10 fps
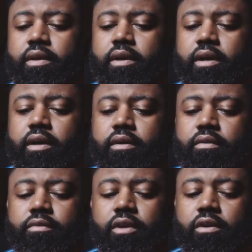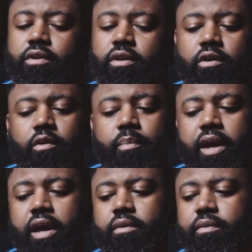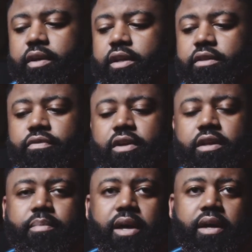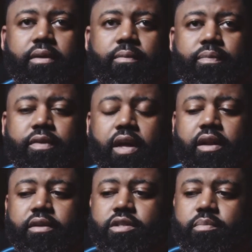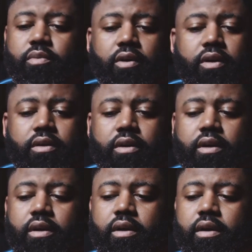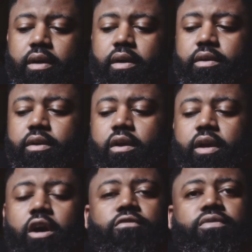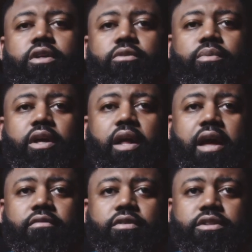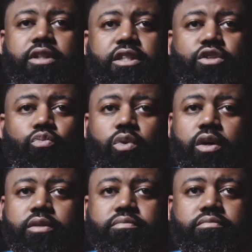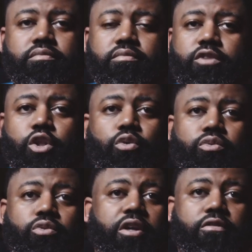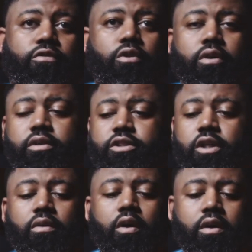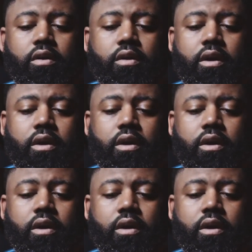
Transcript: Good or bad. We need the feedback and the support. And, and hopefully we can have a season 1, 2, 3, 4, and so on.